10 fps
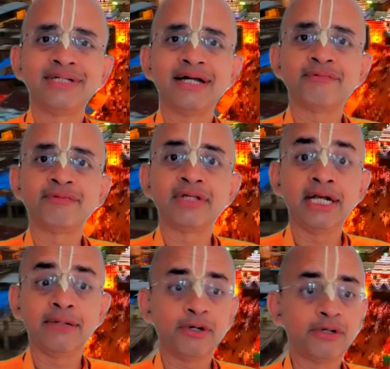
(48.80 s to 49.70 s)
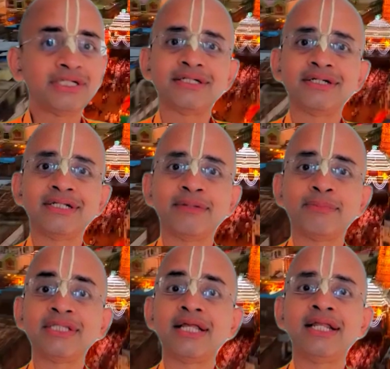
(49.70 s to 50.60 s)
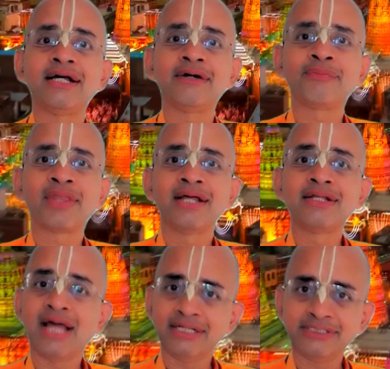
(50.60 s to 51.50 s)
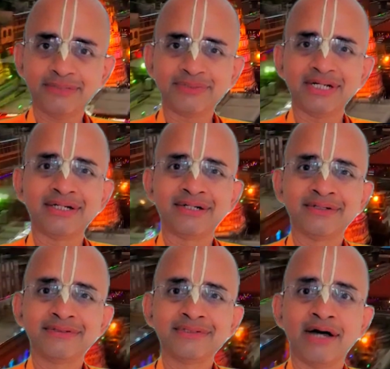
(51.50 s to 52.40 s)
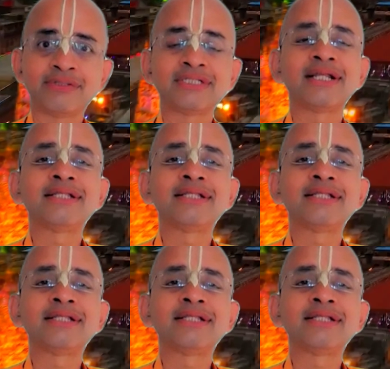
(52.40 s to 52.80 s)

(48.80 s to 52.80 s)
There we read about it in the Madhya Leela, 9th chapter of the